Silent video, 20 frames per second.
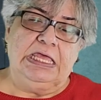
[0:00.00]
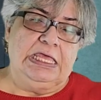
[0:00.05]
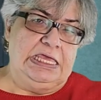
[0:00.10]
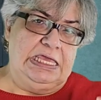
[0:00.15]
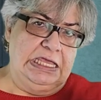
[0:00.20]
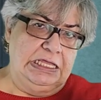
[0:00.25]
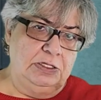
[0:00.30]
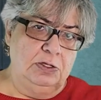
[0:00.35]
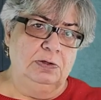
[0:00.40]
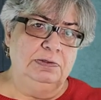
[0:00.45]

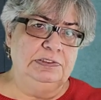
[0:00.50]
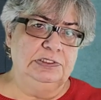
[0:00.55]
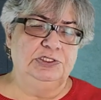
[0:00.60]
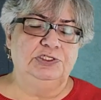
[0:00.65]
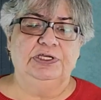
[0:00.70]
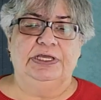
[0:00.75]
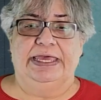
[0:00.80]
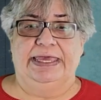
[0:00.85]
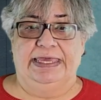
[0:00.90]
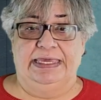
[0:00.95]
In order
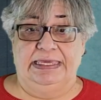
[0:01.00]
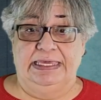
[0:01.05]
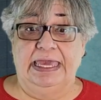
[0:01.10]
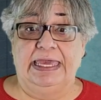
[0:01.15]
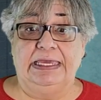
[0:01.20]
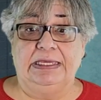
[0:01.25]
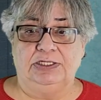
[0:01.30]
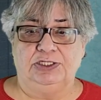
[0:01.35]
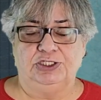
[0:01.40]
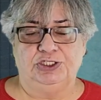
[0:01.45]
to
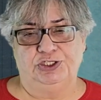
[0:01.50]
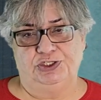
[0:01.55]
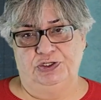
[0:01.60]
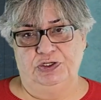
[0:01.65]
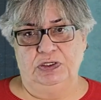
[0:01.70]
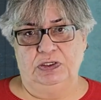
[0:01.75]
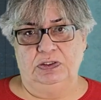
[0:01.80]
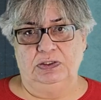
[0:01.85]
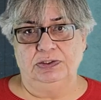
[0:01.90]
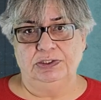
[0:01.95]
engage
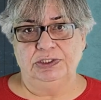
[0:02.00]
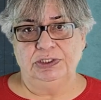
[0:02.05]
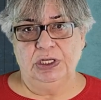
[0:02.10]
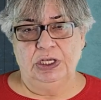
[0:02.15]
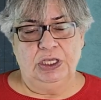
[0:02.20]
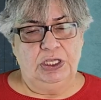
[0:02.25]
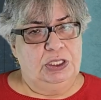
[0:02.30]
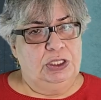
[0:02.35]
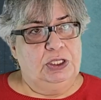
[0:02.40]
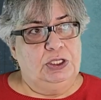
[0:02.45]
students,
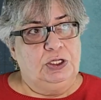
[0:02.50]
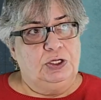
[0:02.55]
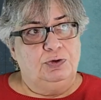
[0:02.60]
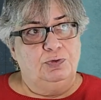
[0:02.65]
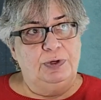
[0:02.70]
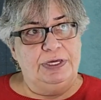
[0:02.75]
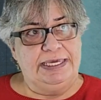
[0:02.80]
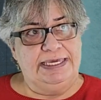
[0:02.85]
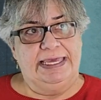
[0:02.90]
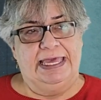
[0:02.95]

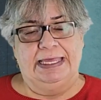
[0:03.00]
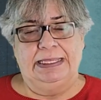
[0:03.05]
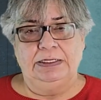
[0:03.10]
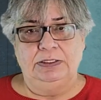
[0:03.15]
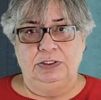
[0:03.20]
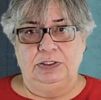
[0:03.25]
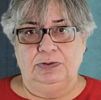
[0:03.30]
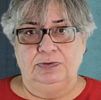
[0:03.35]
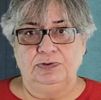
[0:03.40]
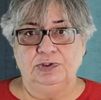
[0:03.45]
we
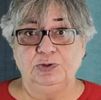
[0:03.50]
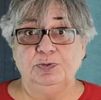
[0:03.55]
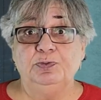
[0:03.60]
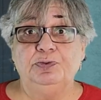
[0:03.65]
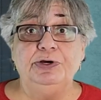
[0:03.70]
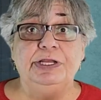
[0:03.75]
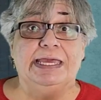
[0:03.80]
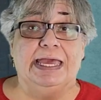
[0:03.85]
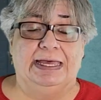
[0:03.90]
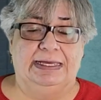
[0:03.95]
can use
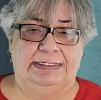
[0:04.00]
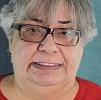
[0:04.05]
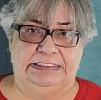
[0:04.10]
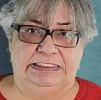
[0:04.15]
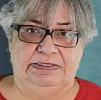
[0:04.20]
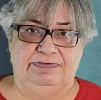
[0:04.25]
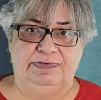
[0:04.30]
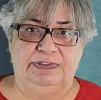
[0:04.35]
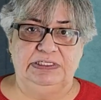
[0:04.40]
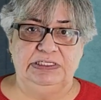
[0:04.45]

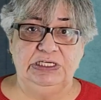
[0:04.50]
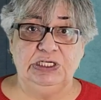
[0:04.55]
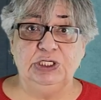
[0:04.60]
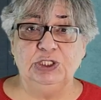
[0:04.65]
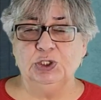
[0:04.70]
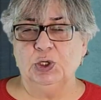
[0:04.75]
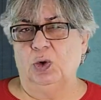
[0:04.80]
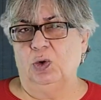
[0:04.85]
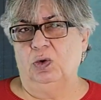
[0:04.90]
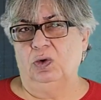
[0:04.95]

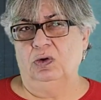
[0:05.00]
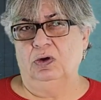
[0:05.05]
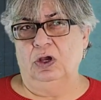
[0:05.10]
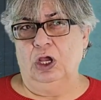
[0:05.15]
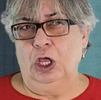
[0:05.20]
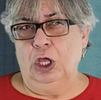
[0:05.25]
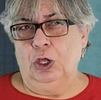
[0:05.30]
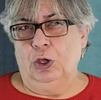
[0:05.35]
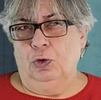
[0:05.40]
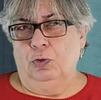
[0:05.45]
pre-activities
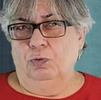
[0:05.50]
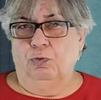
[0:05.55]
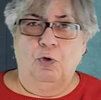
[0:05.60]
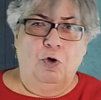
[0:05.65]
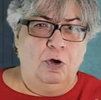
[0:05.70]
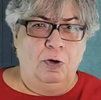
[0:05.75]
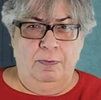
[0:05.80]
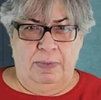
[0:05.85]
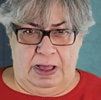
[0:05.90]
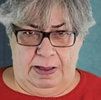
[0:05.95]
or
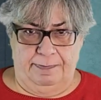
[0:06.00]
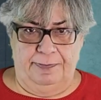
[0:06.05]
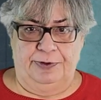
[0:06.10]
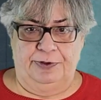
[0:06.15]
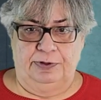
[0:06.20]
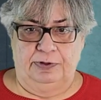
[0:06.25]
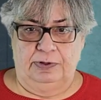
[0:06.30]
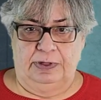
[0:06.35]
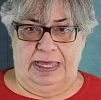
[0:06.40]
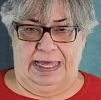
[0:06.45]
warm-up
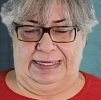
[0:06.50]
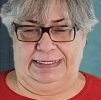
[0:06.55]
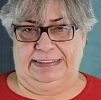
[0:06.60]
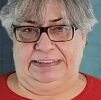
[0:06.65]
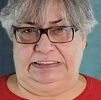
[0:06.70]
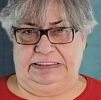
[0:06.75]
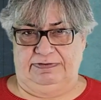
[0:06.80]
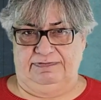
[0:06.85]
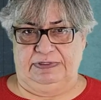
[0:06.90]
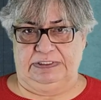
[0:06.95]

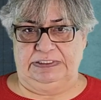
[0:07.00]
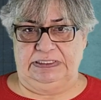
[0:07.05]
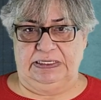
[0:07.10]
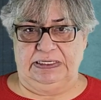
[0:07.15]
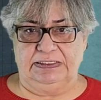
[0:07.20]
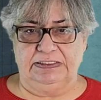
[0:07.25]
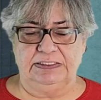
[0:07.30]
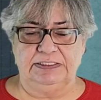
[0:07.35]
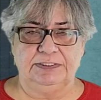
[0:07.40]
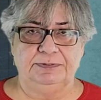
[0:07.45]

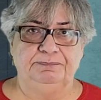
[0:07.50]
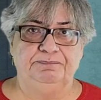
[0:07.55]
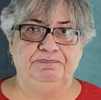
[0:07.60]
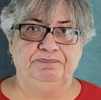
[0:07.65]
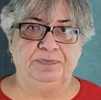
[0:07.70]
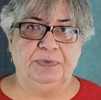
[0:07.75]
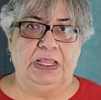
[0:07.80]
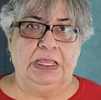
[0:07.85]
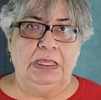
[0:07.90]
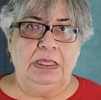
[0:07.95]
activities.
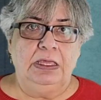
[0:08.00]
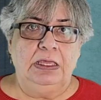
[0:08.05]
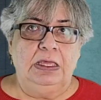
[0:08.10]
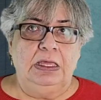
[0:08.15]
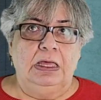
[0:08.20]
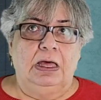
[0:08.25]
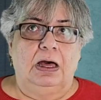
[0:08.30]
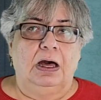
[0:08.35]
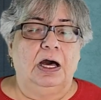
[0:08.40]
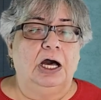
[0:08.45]

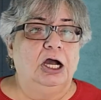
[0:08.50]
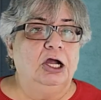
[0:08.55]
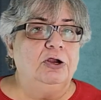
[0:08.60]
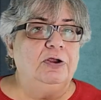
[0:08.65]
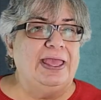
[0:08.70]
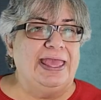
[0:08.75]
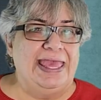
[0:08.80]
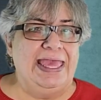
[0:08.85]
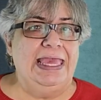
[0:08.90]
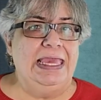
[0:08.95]

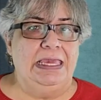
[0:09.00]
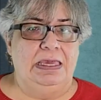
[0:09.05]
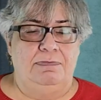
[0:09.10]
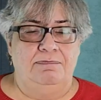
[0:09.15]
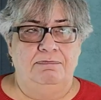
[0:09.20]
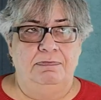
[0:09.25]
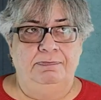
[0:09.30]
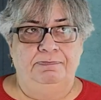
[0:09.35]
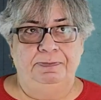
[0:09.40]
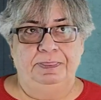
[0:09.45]
Our
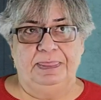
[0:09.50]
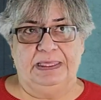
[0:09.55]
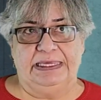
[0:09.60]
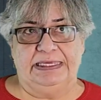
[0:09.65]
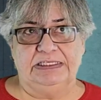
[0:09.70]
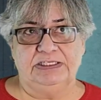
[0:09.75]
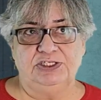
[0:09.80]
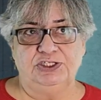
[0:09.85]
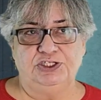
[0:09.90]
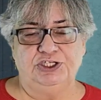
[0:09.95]
aim
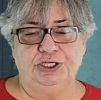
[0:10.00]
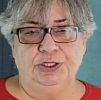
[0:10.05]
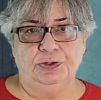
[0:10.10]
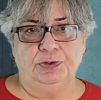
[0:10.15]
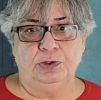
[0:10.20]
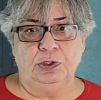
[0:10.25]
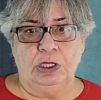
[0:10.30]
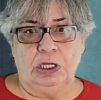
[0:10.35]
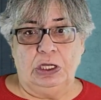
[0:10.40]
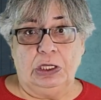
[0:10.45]
is
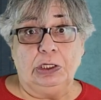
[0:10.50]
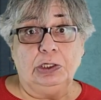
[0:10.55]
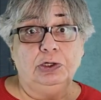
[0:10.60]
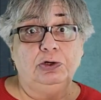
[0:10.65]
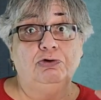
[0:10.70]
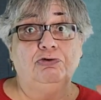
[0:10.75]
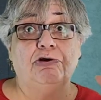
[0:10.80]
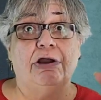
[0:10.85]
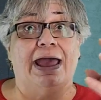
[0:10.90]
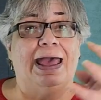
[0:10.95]
to
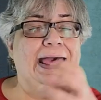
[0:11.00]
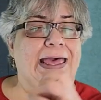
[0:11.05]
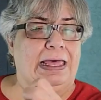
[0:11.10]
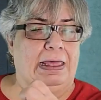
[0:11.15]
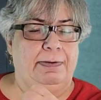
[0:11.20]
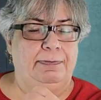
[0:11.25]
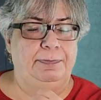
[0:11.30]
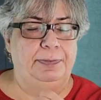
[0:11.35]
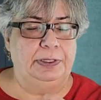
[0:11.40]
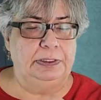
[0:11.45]

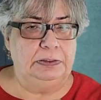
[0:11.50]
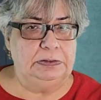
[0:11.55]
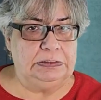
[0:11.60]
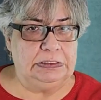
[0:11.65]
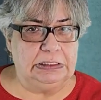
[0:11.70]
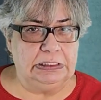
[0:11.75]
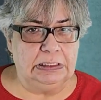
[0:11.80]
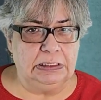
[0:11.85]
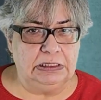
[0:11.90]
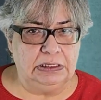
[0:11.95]
grab
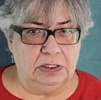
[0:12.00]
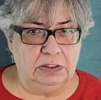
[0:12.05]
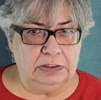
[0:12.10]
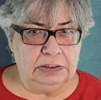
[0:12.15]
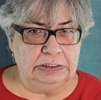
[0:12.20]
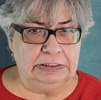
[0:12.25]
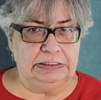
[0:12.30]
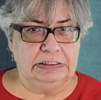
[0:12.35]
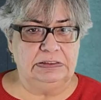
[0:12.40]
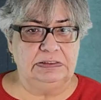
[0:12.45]
the
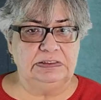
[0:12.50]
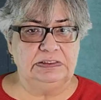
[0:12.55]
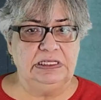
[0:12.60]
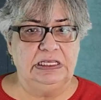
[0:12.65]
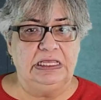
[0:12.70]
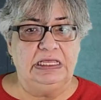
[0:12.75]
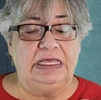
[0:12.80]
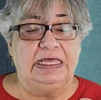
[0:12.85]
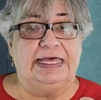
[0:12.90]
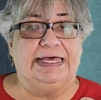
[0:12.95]
learner's
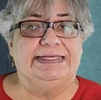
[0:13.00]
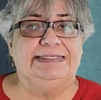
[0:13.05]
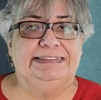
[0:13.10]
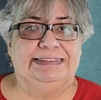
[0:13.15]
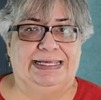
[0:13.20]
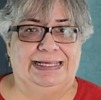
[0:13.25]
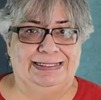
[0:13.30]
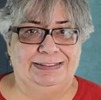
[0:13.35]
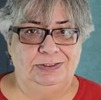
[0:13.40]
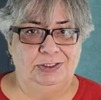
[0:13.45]

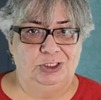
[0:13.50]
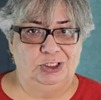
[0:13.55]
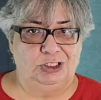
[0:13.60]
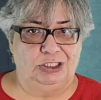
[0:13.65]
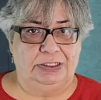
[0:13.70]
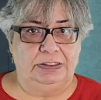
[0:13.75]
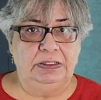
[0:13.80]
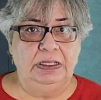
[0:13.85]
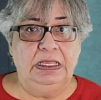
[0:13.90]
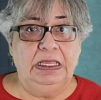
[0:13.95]

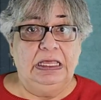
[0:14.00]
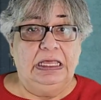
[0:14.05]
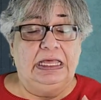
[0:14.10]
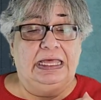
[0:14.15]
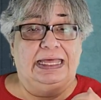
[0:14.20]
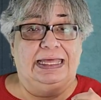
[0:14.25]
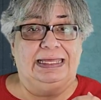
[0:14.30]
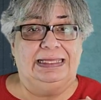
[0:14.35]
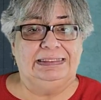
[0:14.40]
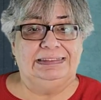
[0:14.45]
attention
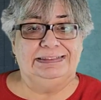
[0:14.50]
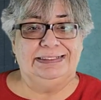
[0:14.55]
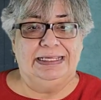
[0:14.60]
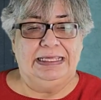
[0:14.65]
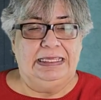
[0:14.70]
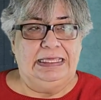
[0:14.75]
and